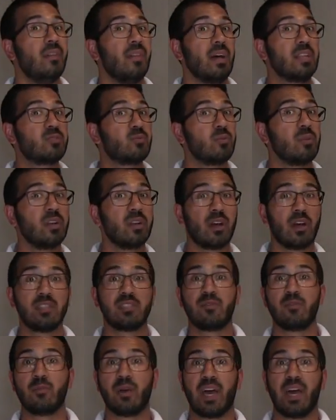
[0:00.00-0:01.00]
That's really
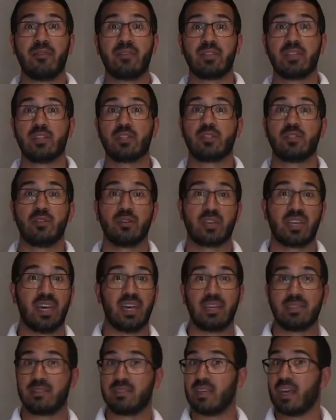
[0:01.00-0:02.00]
nice if you have additional
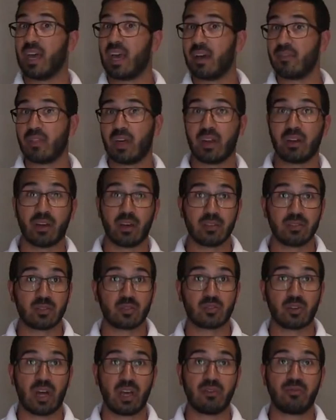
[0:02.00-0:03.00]
guests. You have that nice
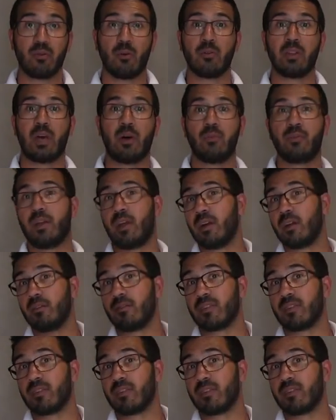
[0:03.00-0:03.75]
trifold out there.